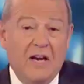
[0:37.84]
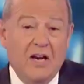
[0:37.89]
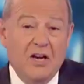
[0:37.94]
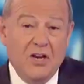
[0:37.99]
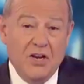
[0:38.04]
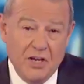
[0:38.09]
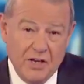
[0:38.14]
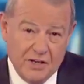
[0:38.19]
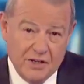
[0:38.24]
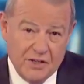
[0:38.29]
in
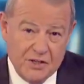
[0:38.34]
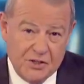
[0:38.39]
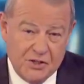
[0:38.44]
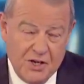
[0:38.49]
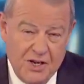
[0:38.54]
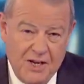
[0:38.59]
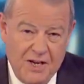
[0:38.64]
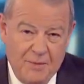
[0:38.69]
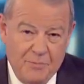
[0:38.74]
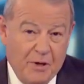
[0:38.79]
years
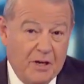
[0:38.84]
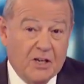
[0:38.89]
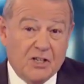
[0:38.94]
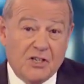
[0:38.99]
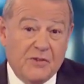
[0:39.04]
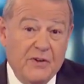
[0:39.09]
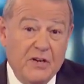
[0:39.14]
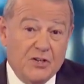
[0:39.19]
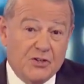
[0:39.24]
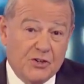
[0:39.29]
because
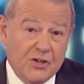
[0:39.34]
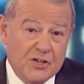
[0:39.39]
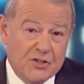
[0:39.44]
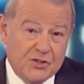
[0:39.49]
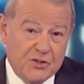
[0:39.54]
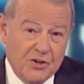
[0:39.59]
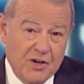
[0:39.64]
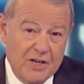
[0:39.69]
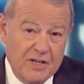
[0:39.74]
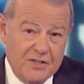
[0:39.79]
of
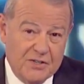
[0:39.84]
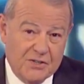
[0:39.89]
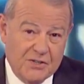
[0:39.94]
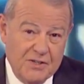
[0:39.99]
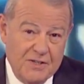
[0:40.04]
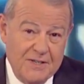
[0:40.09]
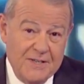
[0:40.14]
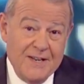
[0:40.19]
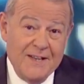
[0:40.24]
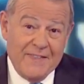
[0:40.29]
interest rates.
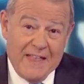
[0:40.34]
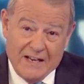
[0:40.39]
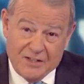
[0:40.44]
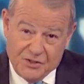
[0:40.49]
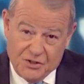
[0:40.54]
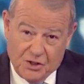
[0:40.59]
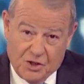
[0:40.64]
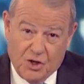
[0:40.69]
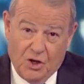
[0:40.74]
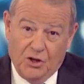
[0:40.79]
That's
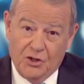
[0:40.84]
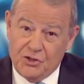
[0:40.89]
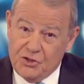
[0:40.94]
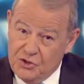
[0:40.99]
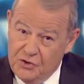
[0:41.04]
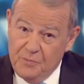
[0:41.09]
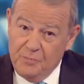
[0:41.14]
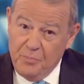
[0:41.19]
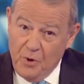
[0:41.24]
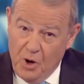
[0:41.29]
the cost of